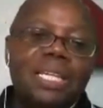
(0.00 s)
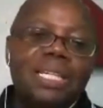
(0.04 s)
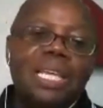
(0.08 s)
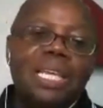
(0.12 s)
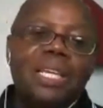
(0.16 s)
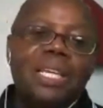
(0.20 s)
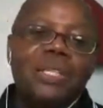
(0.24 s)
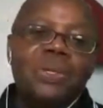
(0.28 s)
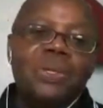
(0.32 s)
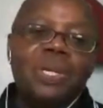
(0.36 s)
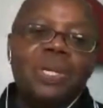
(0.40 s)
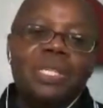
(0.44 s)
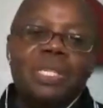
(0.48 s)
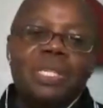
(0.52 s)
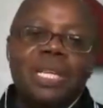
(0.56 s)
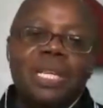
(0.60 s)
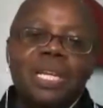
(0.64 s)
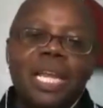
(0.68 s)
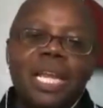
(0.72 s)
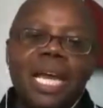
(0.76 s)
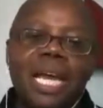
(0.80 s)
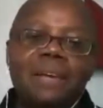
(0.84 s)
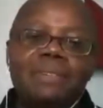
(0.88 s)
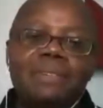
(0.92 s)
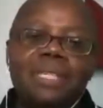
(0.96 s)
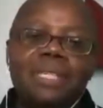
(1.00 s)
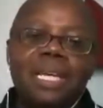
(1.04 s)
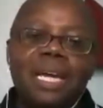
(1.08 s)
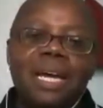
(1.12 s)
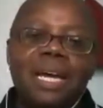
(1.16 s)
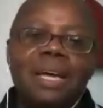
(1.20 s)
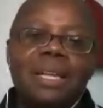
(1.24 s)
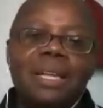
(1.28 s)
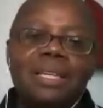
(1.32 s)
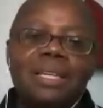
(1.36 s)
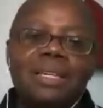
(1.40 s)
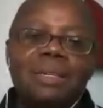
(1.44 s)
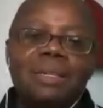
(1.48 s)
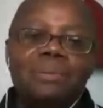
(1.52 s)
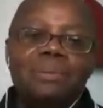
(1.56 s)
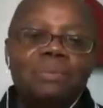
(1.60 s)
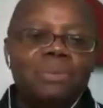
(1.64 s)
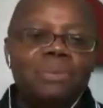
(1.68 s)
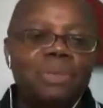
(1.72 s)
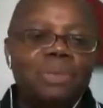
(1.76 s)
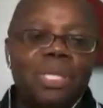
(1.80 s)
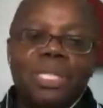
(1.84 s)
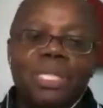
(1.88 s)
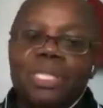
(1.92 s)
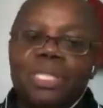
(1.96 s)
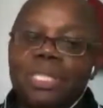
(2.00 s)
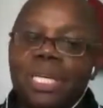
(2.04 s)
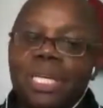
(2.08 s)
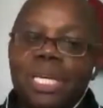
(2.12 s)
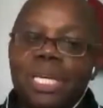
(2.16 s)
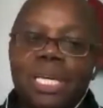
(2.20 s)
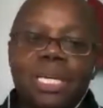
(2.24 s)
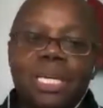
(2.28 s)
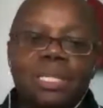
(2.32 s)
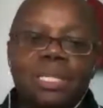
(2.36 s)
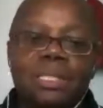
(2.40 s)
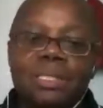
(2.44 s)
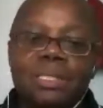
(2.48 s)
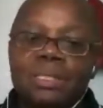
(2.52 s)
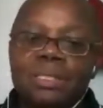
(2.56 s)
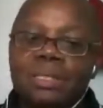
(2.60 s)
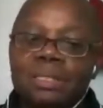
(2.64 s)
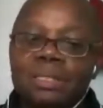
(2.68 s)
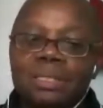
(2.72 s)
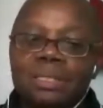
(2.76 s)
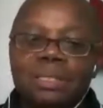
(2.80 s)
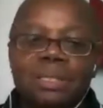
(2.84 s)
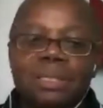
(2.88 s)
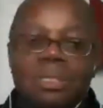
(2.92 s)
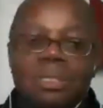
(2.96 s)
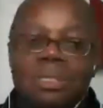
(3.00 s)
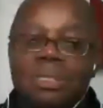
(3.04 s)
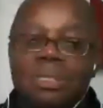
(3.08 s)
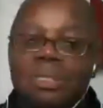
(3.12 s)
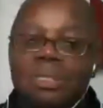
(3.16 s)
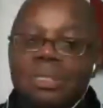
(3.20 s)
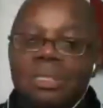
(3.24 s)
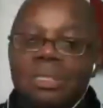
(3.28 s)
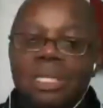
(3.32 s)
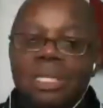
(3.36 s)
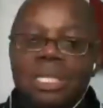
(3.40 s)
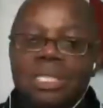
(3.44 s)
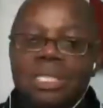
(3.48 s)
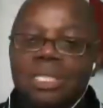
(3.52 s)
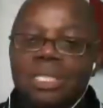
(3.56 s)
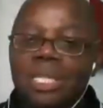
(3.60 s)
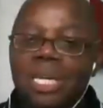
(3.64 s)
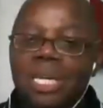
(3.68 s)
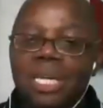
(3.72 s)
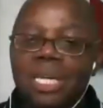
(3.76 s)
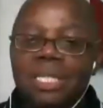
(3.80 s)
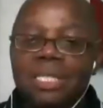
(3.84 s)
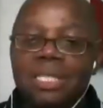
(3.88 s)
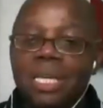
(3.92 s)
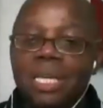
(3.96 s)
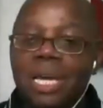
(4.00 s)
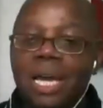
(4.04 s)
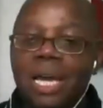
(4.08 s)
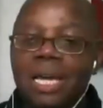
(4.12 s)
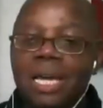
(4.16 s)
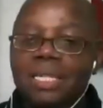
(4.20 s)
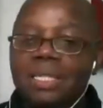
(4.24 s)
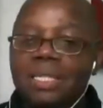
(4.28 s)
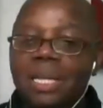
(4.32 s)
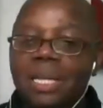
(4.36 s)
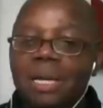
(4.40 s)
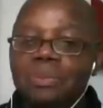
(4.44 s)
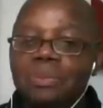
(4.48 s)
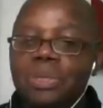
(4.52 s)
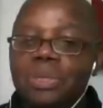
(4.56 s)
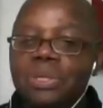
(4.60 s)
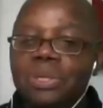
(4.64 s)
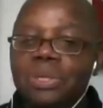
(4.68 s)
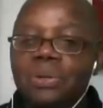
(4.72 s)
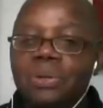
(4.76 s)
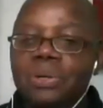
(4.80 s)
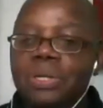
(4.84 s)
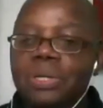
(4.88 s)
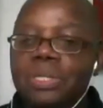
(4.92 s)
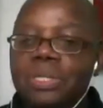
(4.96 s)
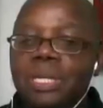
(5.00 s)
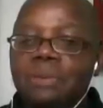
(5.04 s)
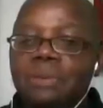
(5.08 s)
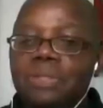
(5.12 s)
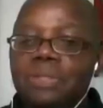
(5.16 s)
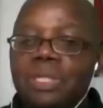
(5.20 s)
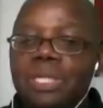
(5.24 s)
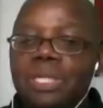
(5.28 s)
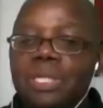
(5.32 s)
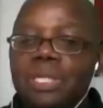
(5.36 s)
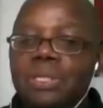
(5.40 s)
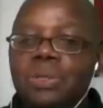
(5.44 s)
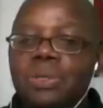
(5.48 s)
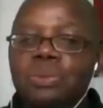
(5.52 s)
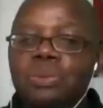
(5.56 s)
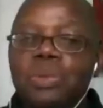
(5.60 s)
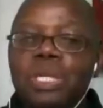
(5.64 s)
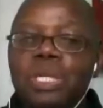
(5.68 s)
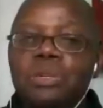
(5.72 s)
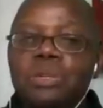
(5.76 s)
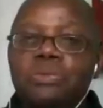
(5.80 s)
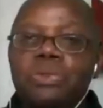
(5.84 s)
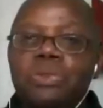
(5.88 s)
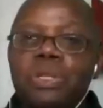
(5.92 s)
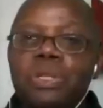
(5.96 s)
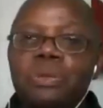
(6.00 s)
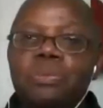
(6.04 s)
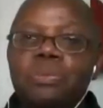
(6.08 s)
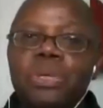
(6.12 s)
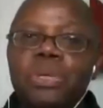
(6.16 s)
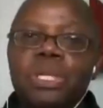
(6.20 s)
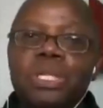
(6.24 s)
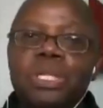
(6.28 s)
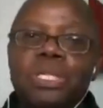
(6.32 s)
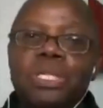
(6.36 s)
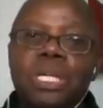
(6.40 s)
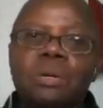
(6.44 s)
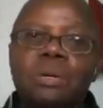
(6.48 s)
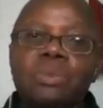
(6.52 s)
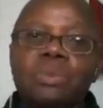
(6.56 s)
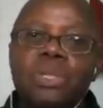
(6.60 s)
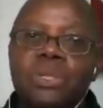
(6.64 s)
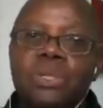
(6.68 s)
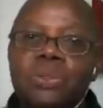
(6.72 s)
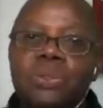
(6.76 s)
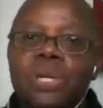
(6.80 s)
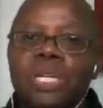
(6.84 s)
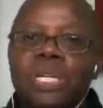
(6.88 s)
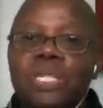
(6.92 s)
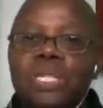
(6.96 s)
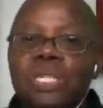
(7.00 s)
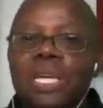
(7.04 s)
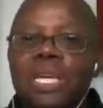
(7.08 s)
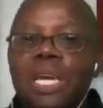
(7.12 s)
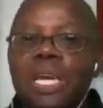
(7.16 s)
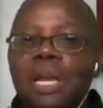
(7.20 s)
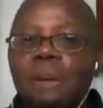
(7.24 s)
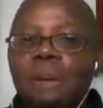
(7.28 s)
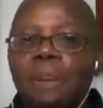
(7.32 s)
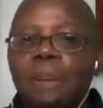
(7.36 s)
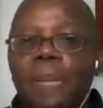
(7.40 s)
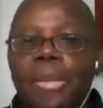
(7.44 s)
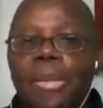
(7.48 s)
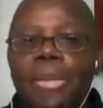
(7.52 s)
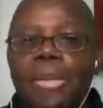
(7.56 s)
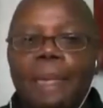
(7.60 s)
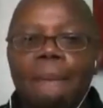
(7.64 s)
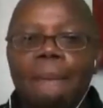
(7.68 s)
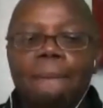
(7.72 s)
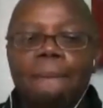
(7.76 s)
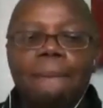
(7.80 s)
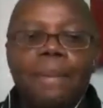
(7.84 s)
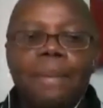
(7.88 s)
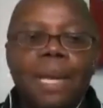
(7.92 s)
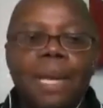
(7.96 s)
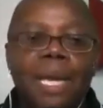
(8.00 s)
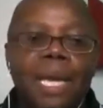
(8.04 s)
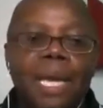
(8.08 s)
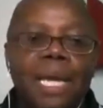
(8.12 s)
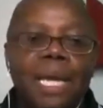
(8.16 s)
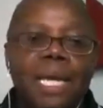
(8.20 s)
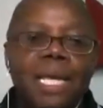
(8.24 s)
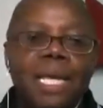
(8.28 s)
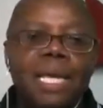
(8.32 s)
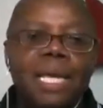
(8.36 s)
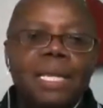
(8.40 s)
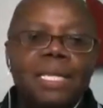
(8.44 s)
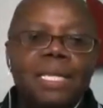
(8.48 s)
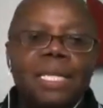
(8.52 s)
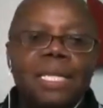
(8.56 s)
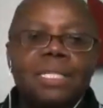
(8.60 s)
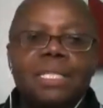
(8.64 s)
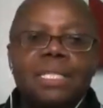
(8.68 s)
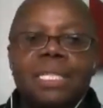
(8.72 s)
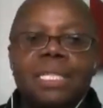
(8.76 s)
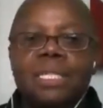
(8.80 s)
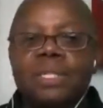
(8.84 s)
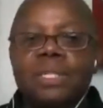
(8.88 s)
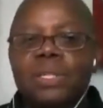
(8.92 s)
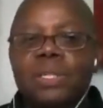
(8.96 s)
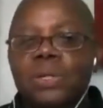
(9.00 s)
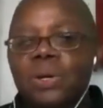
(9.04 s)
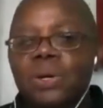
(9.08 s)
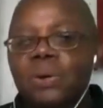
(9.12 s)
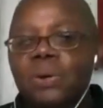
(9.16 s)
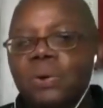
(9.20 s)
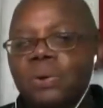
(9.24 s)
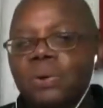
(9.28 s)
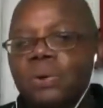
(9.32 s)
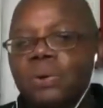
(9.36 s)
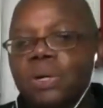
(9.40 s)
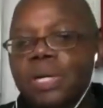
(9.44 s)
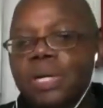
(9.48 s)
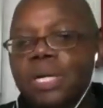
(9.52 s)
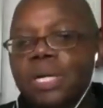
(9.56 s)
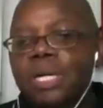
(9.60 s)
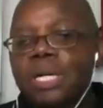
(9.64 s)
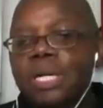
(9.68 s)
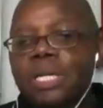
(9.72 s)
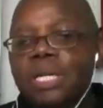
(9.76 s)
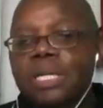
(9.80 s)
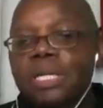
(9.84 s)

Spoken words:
and get that USA lifestyle in them, they change. They change, guys. I'm serious. I've seen too many Filipinos come to USA, and then next thing you know,